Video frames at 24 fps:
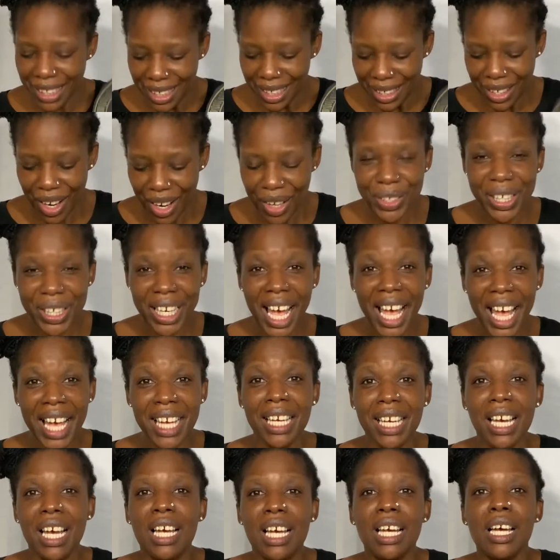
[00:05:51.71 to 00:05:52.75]
Okay,
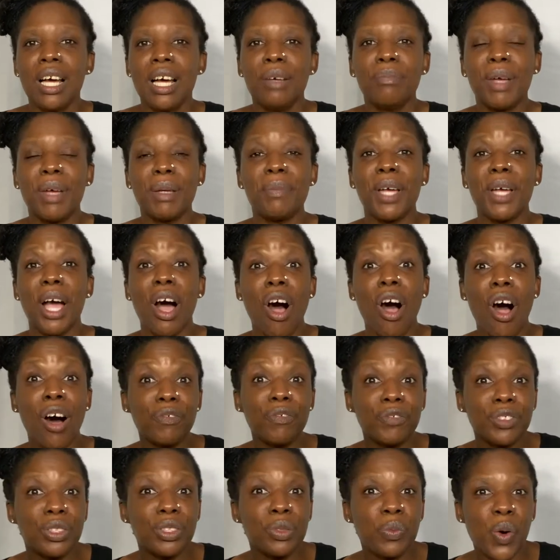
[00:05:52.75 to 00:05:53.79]
maybe after
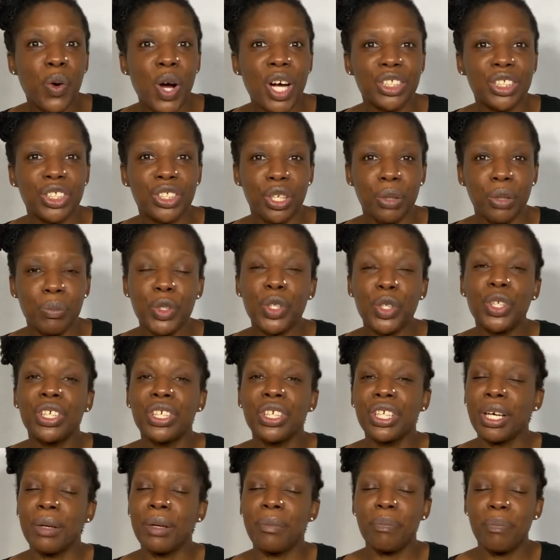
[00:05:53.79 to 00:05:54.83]
the workshop you can
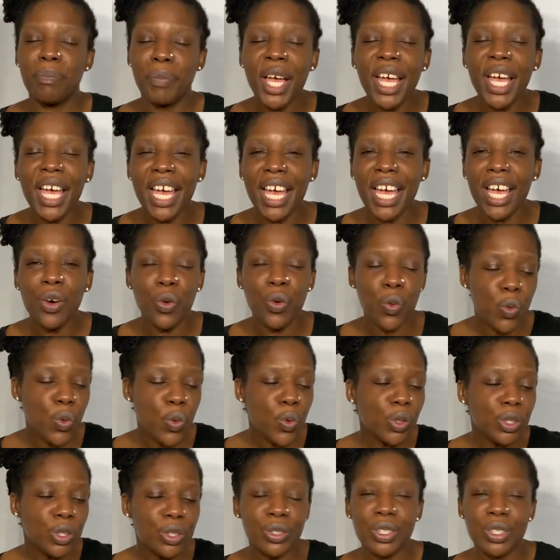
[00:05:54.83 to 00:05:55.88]
compare all
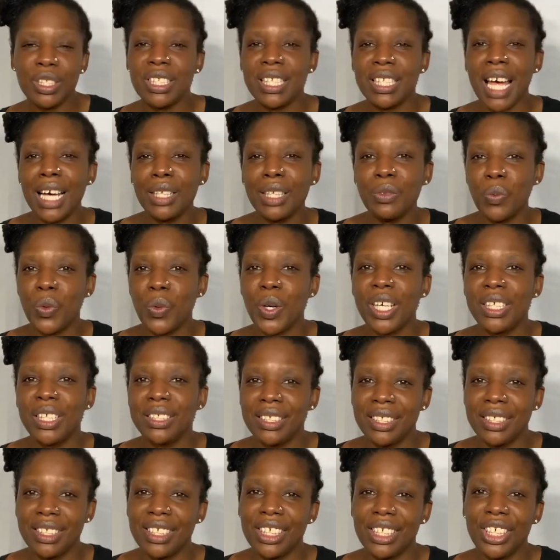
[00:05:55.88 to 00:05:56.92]
your sad words
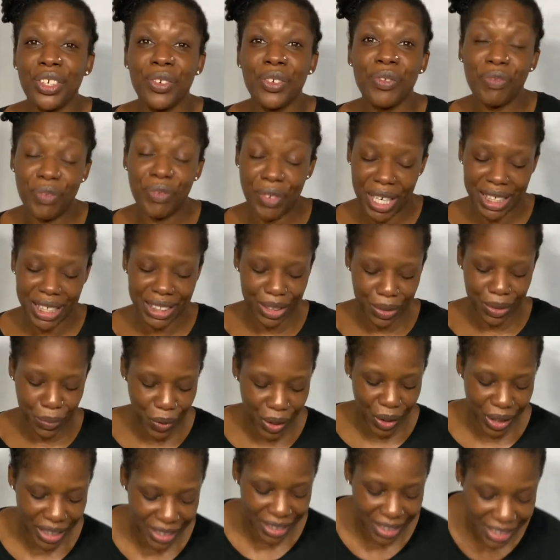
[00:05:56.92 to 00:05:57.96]
to your friends'
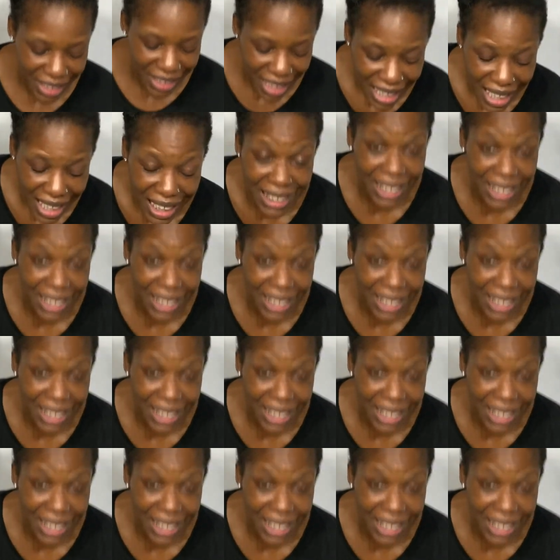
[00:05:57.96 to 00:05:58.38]
words and